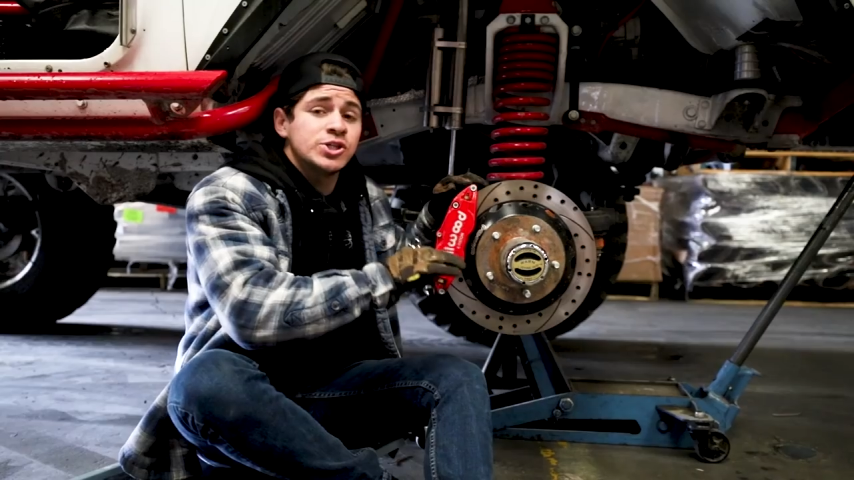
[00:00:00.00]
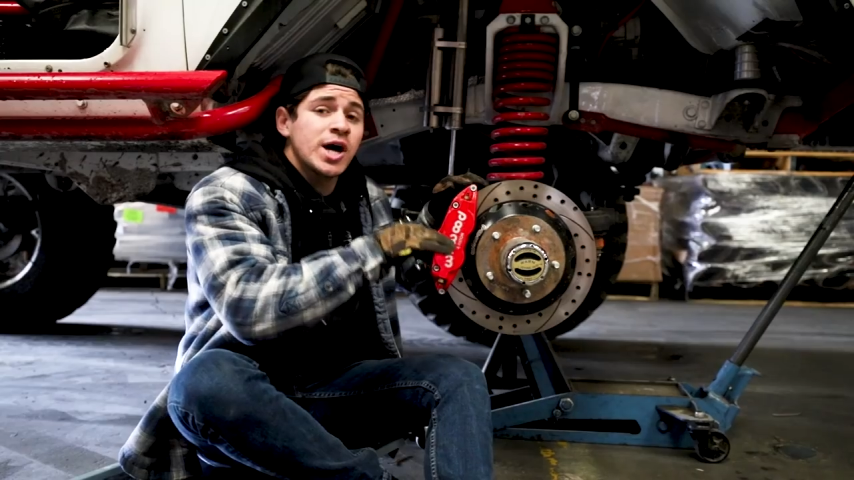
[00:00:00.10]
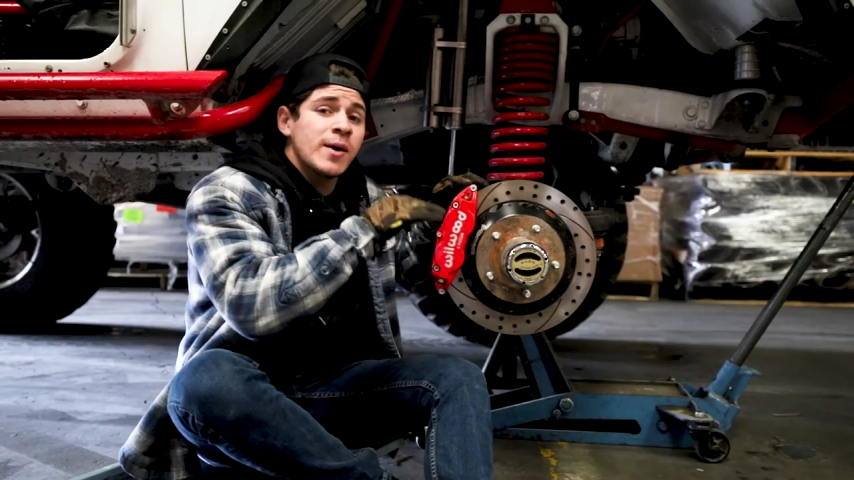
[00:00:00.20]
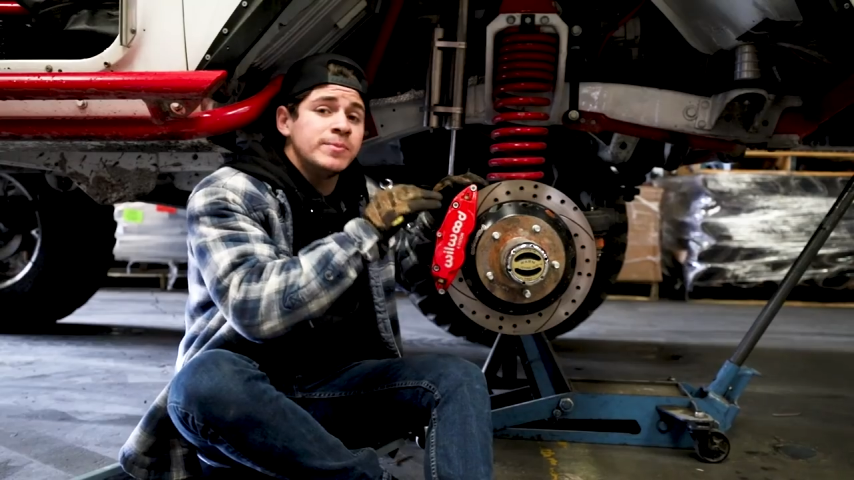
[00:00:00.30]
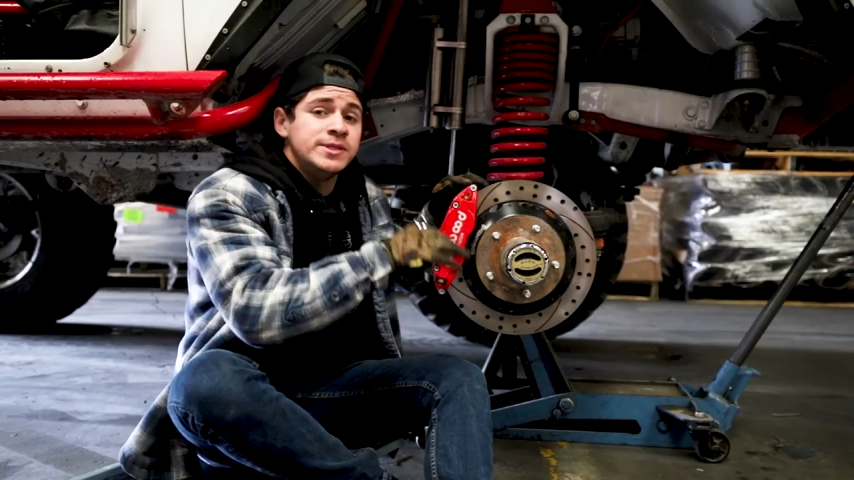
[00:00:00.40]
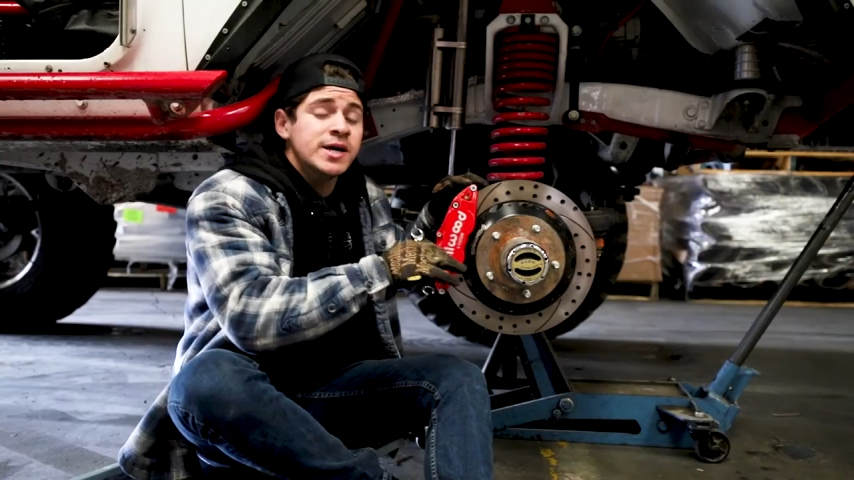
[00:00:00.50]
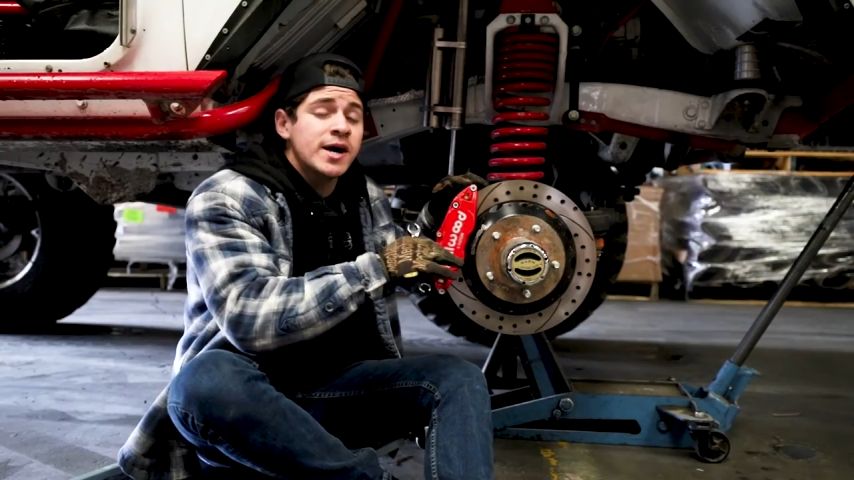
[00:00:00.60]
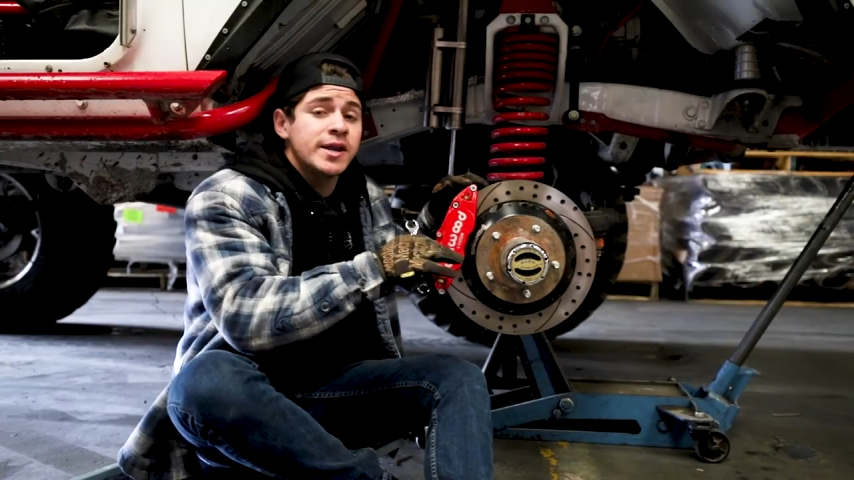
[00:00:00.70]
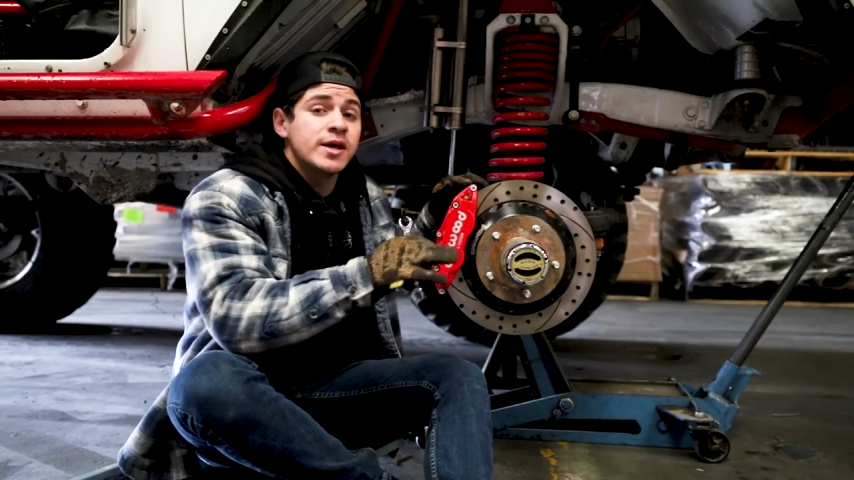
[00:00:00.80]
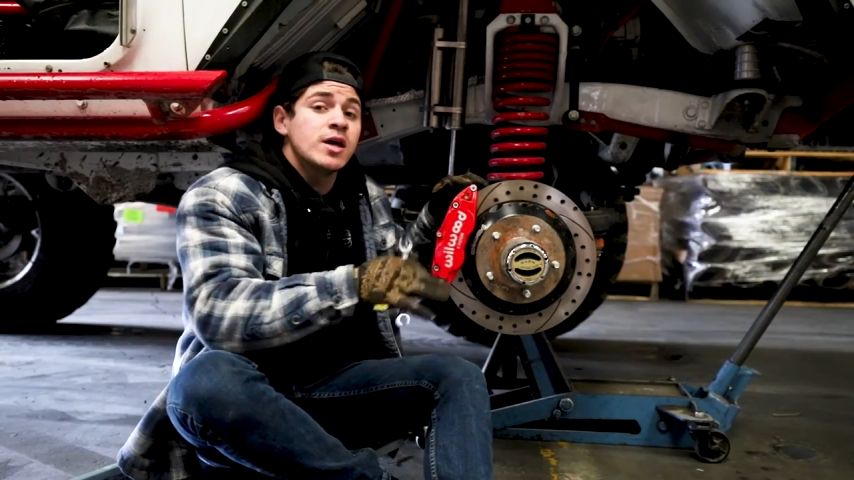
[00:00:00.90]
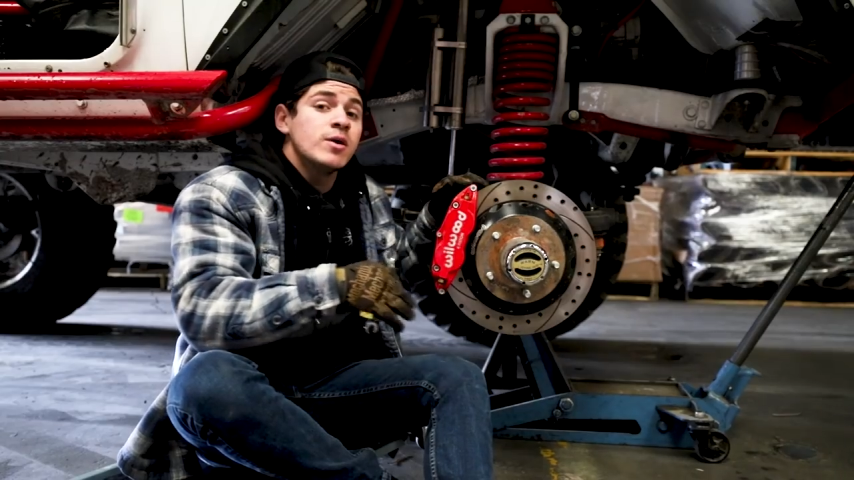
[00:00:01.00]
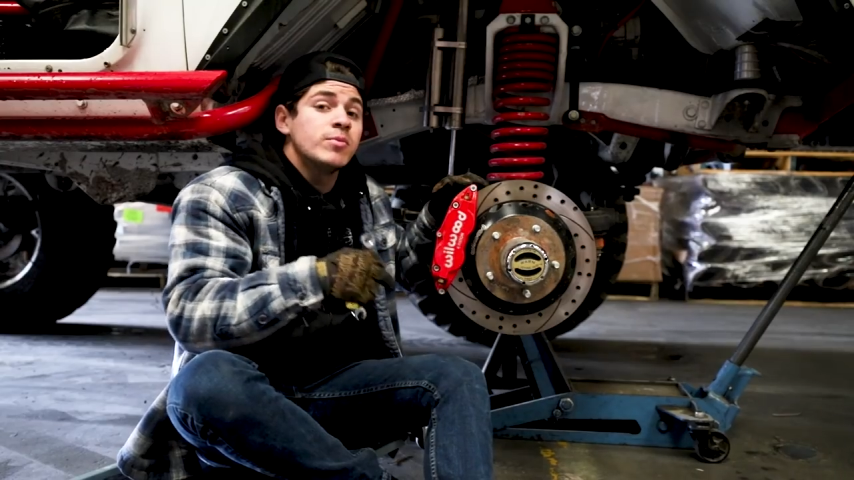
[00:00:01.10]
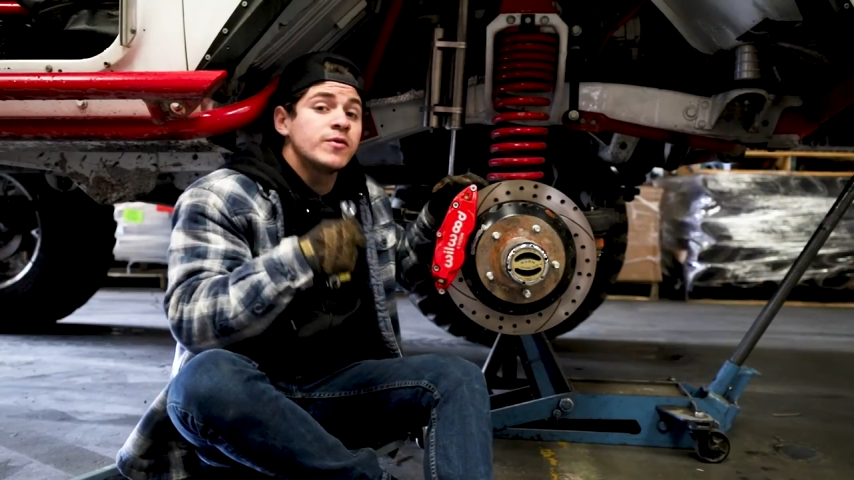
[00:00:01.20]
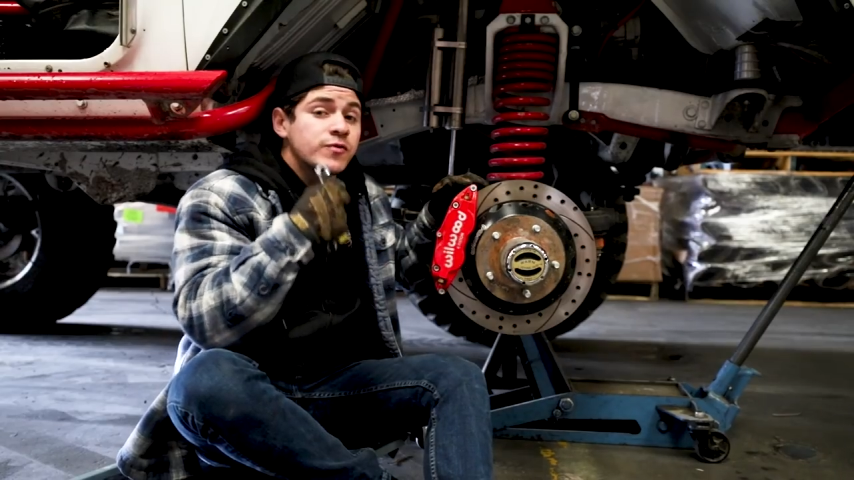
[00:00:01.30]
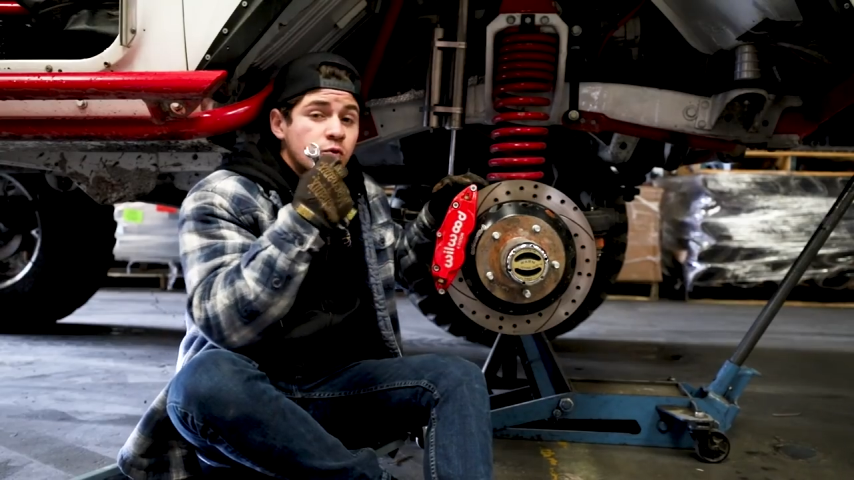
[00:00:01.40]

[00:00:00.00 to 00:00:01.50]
job done, but if